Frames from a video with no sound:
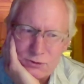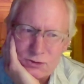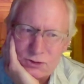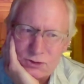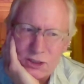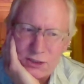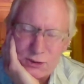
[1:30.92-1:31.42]

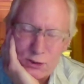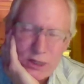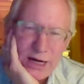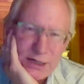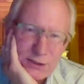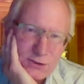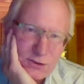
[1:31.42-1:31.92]
junk
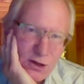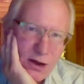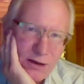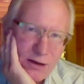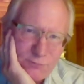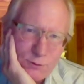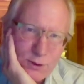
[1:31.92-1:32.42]
tractors
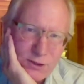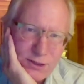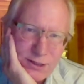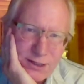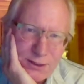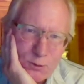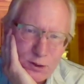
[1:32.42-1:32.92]
off with
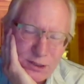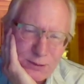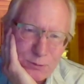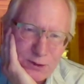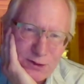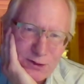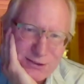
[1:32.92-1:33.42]
uh, a whirly
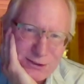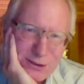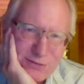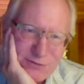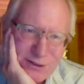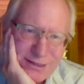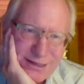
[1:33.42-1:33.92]
bird,
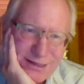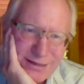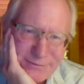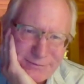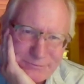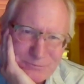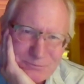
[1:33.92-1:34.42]
stuff like that?
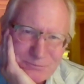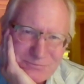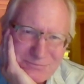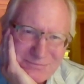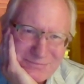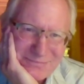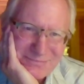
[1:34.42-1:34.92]

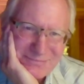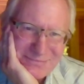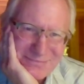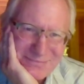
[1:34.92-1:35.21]
Well,